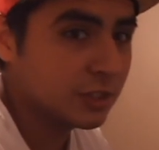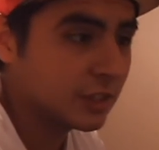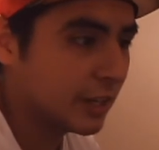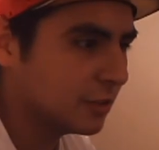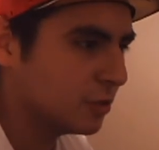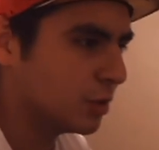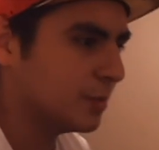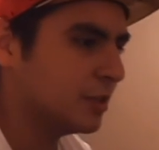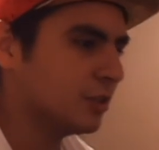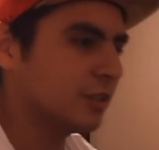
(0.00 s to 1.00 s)
If you guys enjoyed,
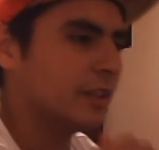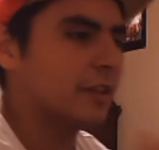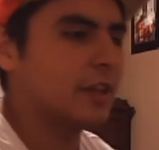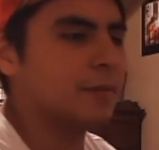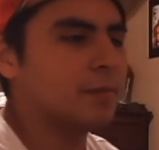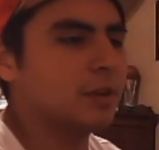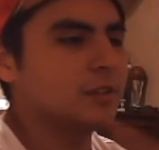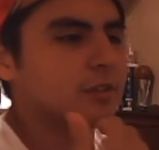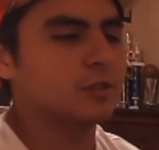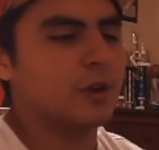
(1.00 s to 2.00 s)
be sure to hit that like button,
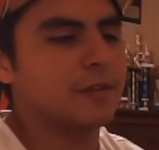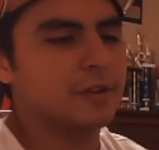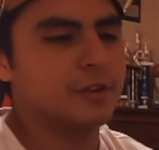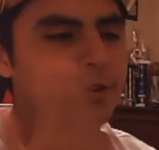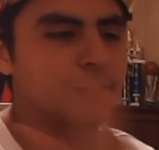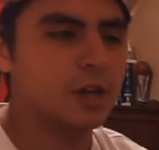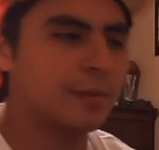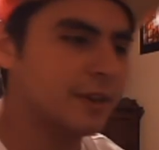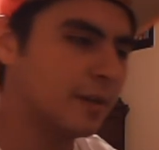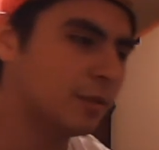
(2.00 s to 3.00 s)
subscribe if you're new,
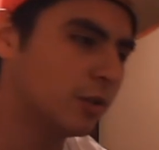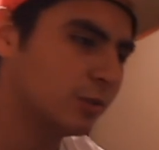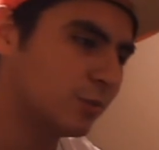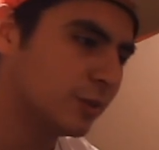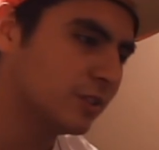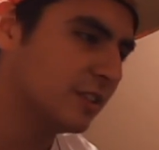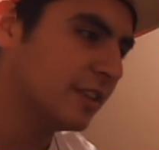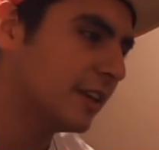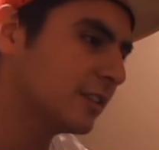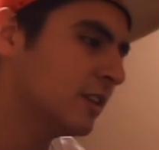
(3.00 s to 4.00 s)
comment down below what you want to see
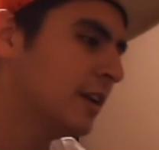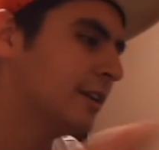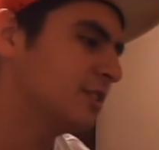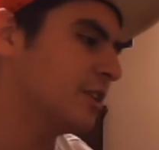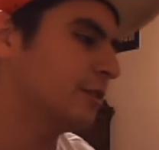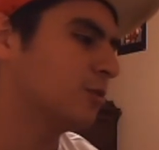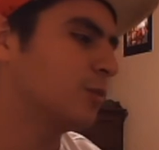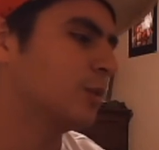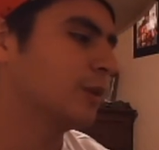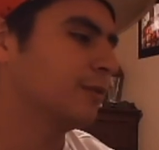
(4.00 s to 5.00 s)
next, share with some
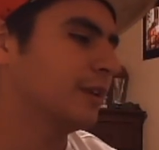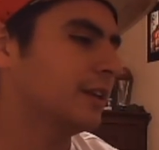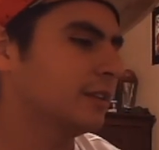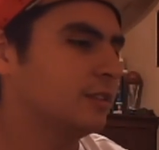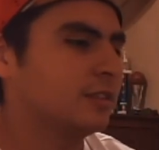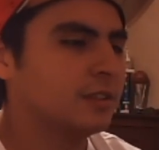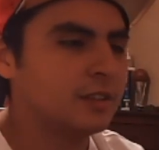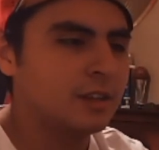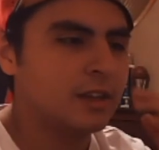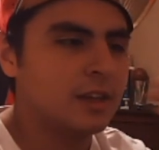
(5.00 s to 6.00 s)
more fans.
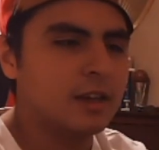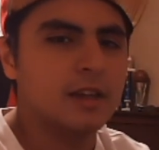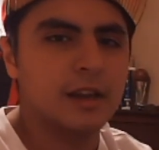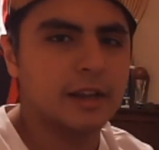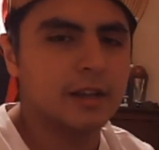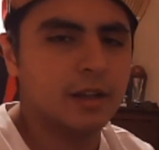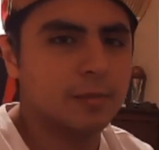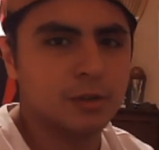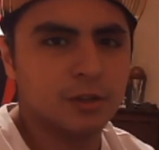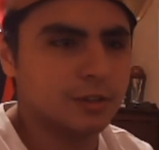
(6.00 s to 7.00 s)
I got, I'm
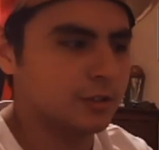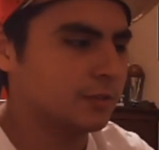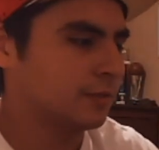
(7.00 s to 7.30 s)
gone, y'all.